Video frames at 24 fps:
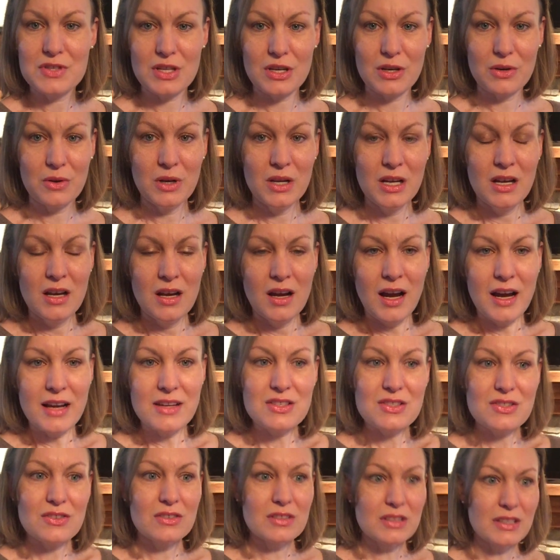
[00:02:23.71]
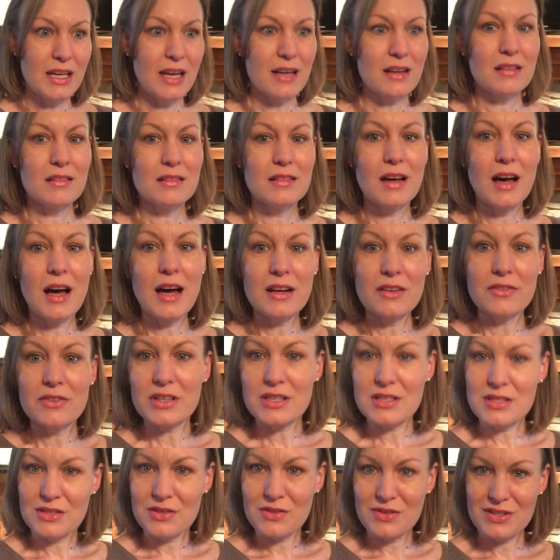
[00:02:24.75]
So I certainly had a lot of
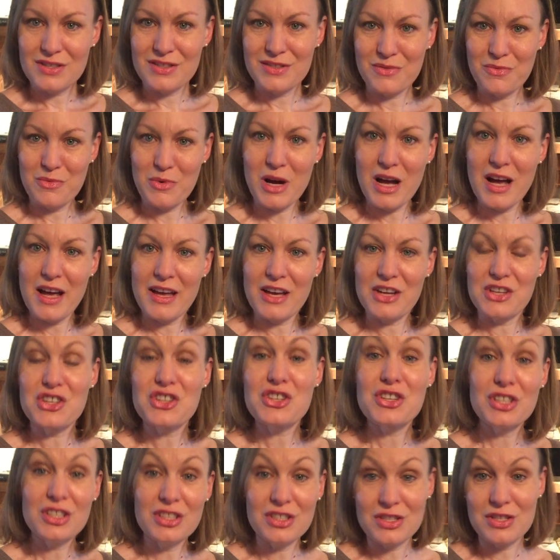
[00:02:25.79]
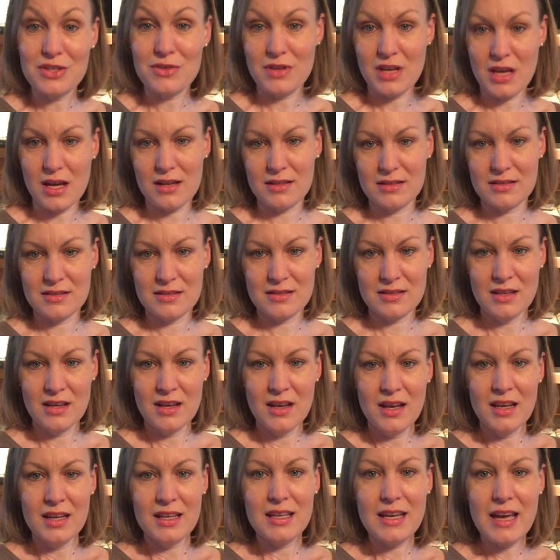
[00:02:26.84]
excuses of why I shouldn't do this.
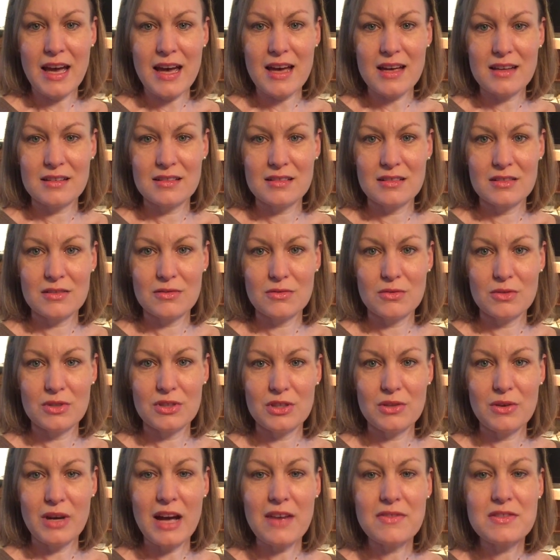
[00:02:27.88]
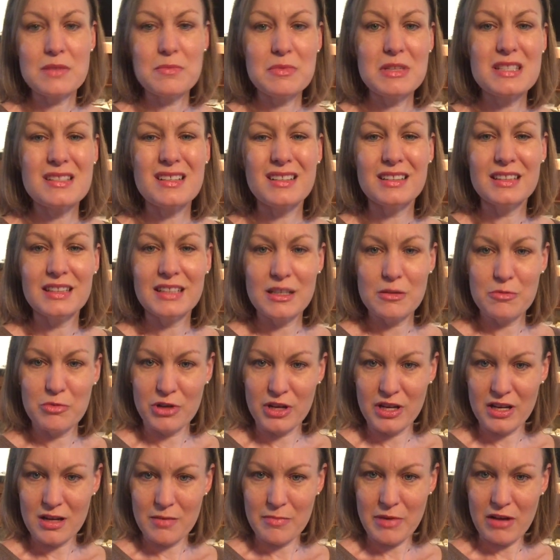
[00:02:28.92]
Yet you have to be
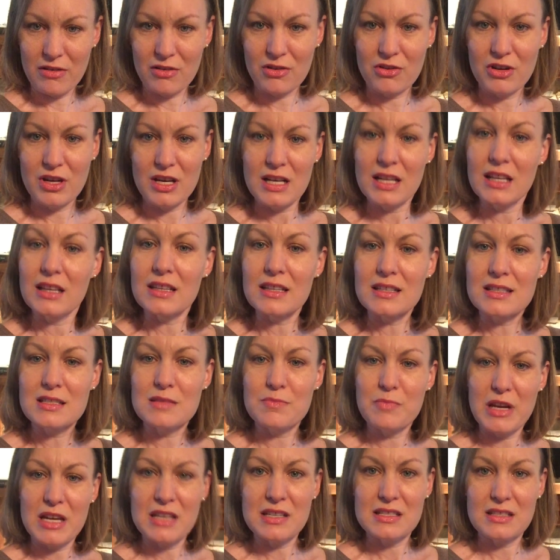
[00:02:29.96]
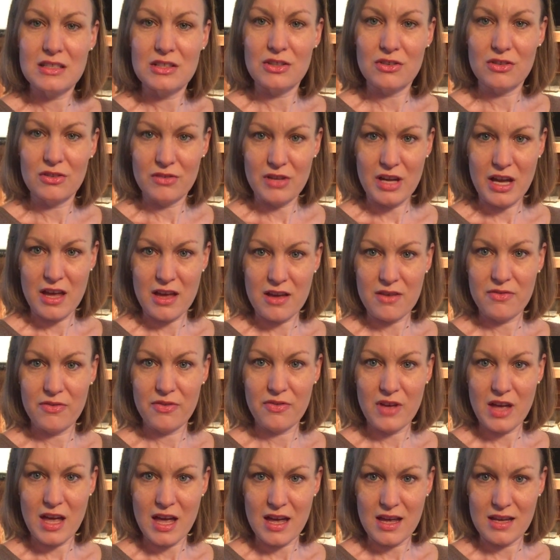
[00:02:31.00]
deliberate about creating this space in your
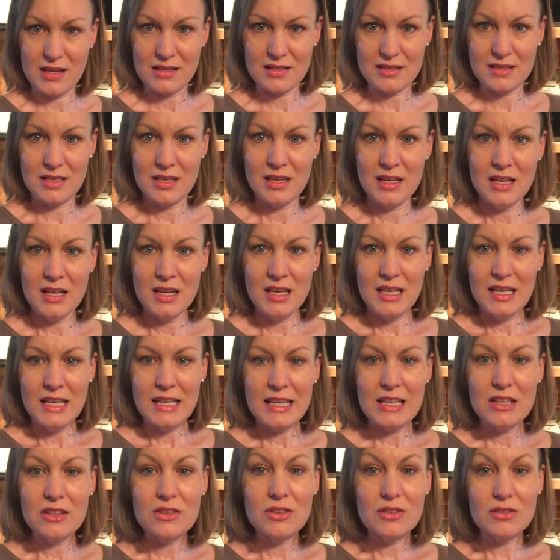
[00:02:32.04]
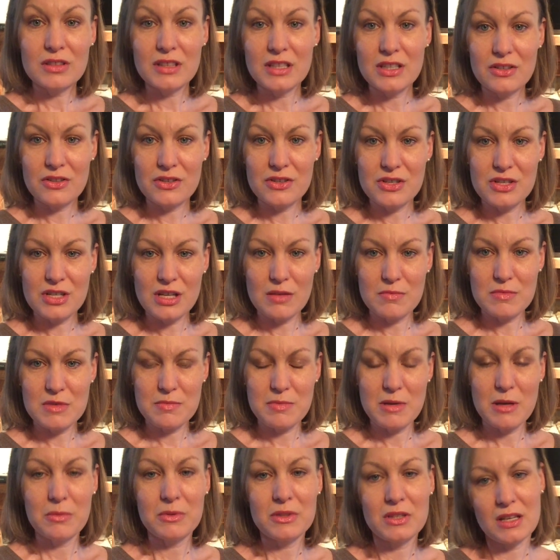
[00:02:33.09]
life and in your leadership
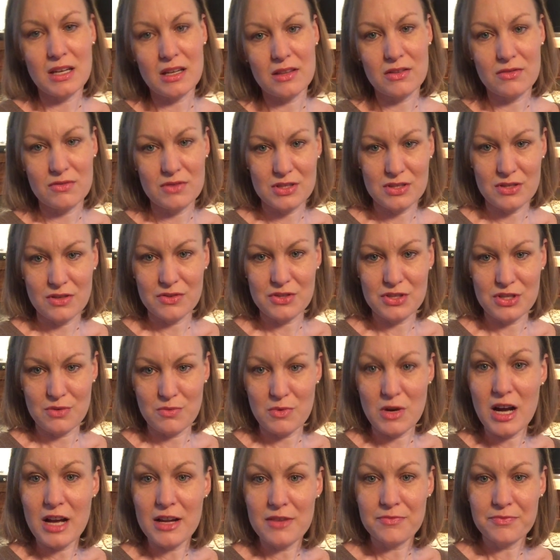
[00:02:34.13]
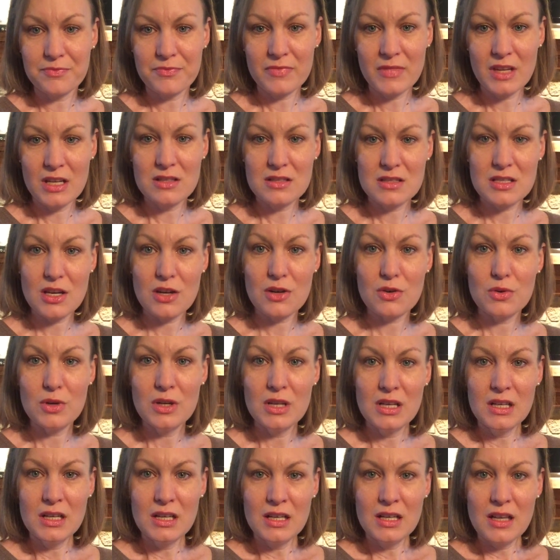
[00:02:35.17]
to be able to get the results you want. So
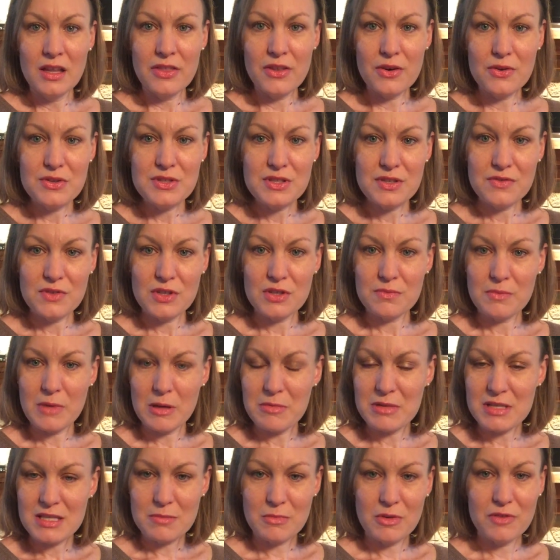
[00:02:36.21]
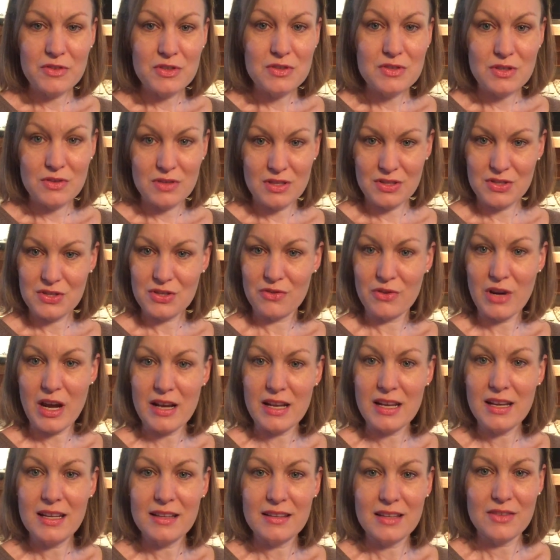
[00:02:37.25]
those of you, maybe some of you do this
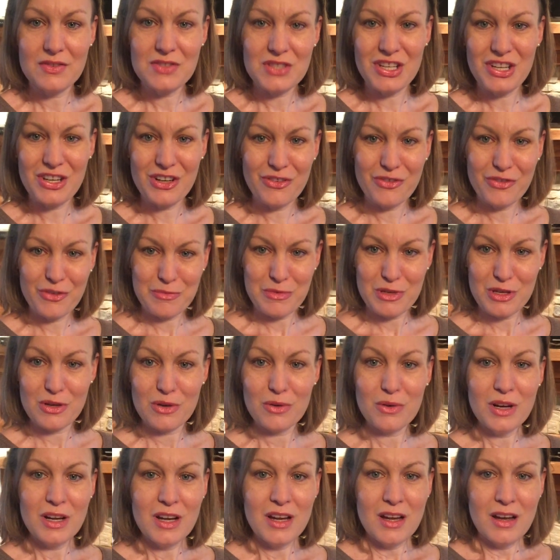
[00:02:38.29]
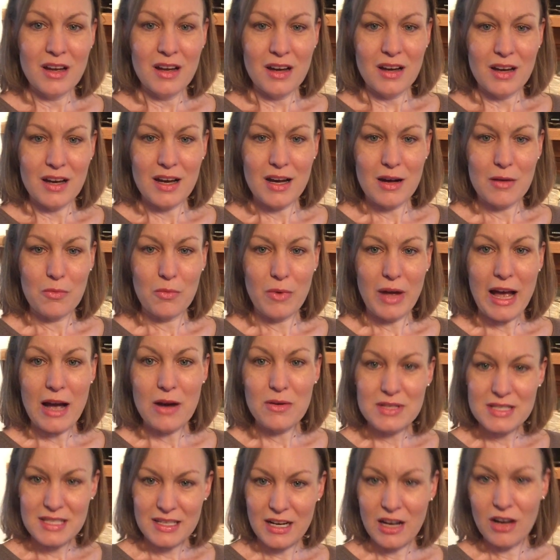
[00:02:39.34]
already. I'd love to hear from you.
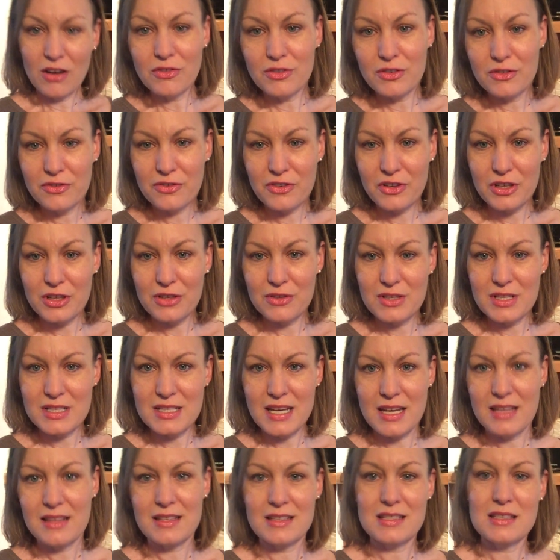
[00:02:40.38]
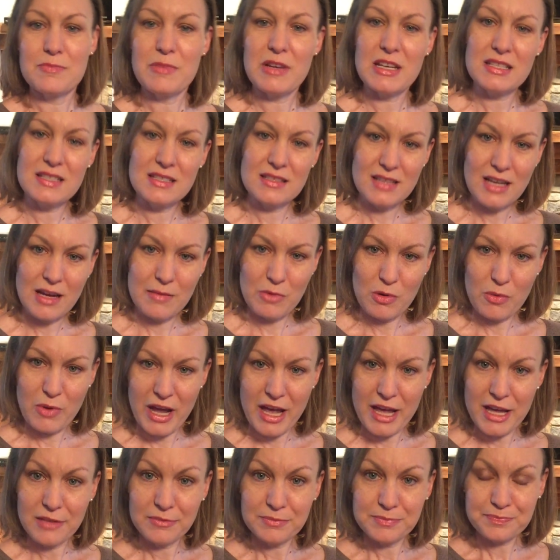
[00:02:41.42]
How is it helpful for you to take this space and time
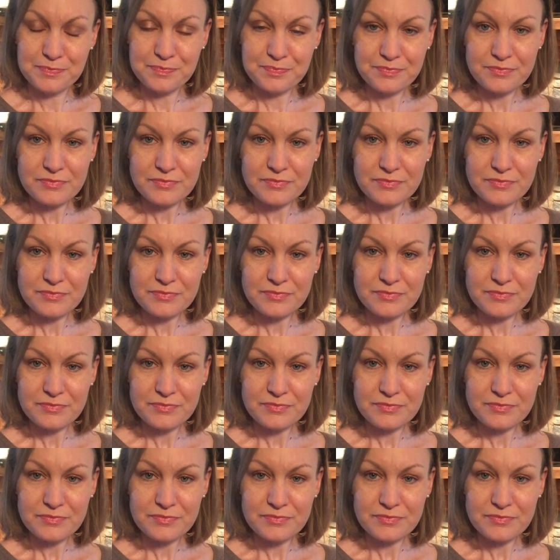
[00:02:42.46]
away?